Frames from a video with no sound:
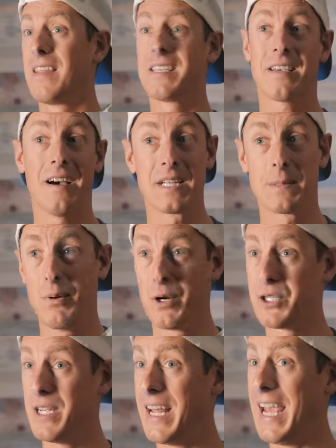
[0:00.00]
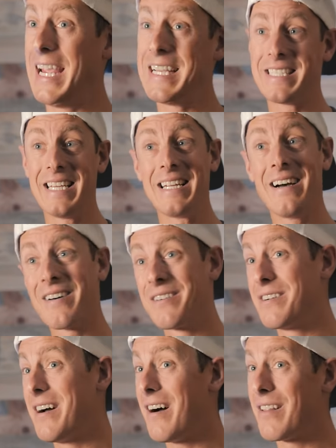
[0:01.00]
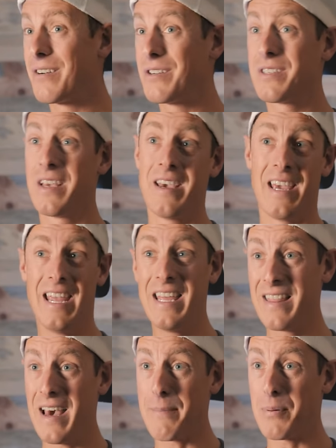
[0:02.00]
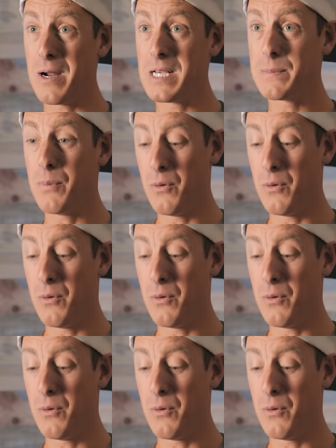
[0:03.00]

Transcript: This gun is pushing $1,800 in that price